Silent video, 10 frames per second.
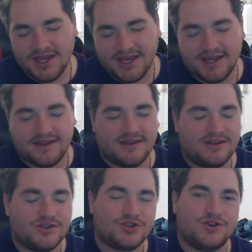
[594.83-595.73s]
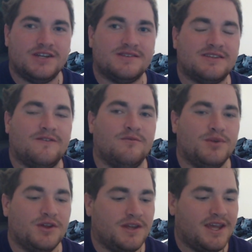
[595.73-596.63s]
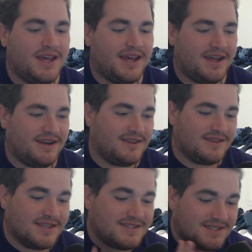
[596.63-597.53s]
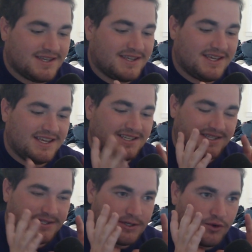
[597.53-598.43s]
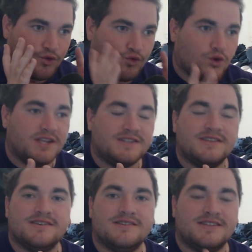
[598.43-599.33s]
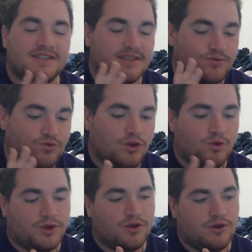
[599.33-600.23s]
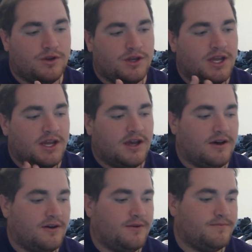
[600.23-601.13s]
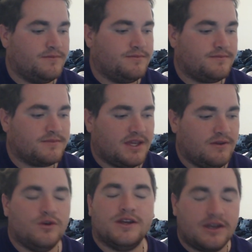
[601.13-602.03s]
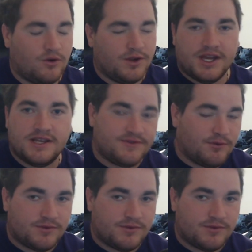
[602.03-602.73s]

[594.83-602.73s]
A Shure SS7B, and this thing is great. This thing is really good. You know, I know you guys from